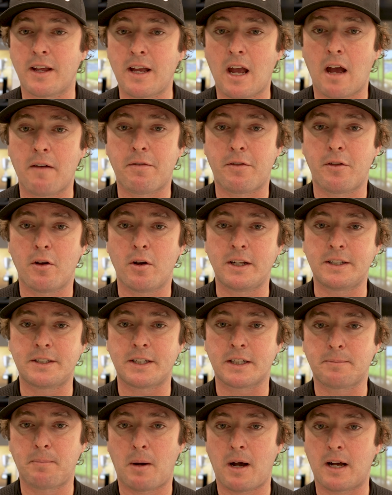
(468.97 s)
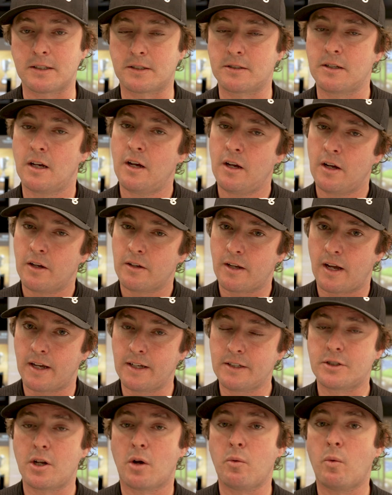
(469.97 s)
they have 36 putts.
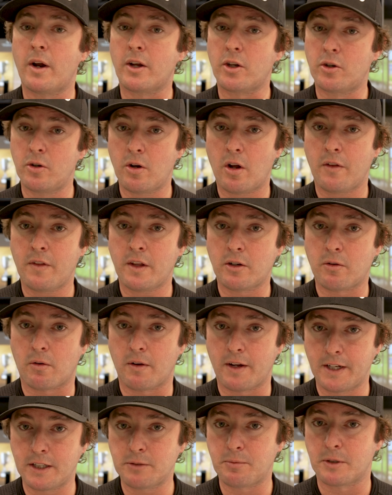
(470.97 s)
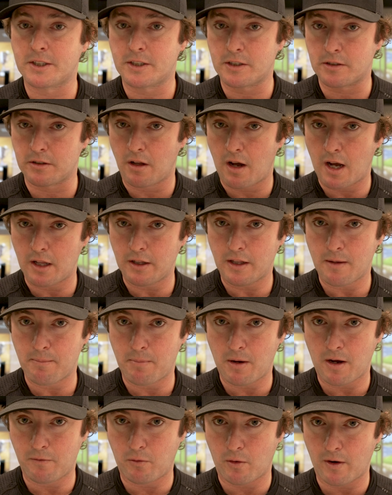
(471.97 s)
Okay, so we're good on the greens. We're slightly
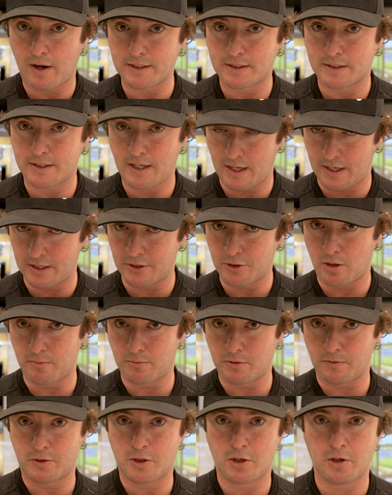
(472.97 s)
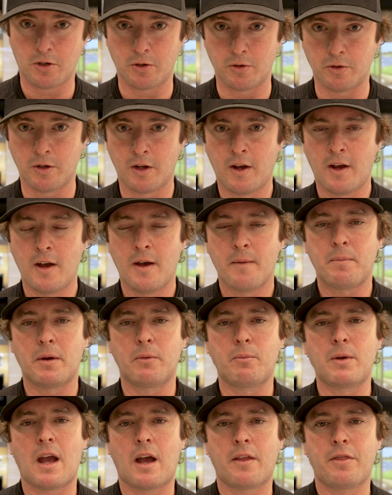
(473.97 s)
above what I said in terms of 2,
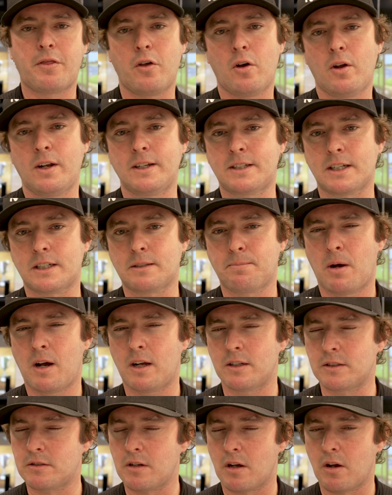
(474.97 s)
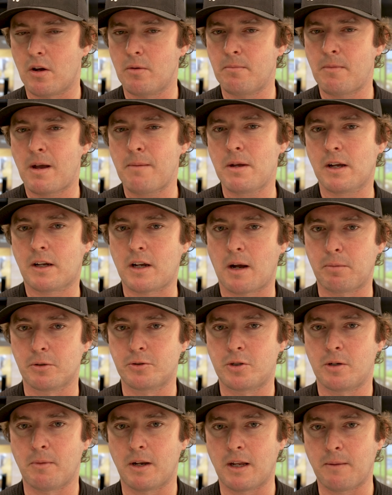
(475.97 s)
but we had 36 putts. So maybe a couple
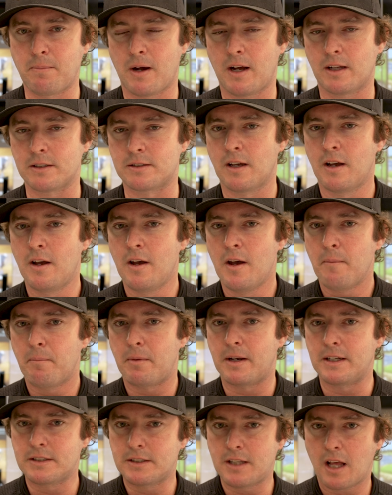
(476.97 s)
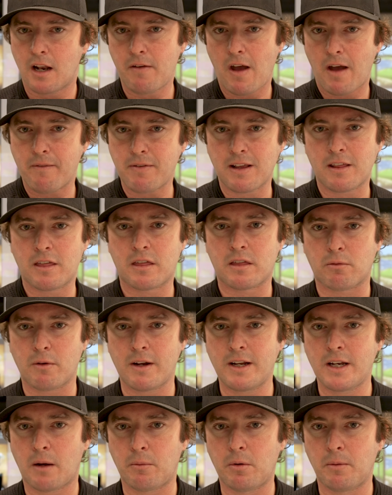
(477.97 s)
too many putts. But instead of having
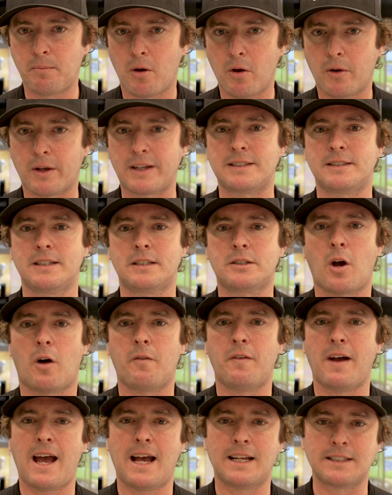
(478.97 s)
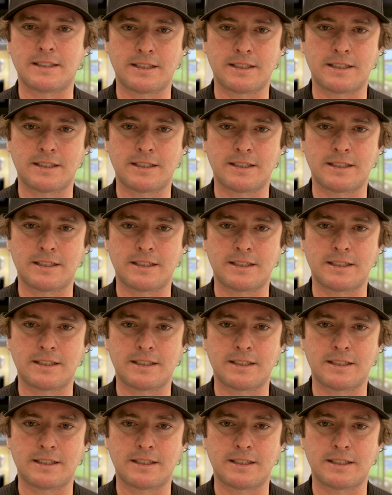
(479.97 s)
3 double bogeys, this golfer has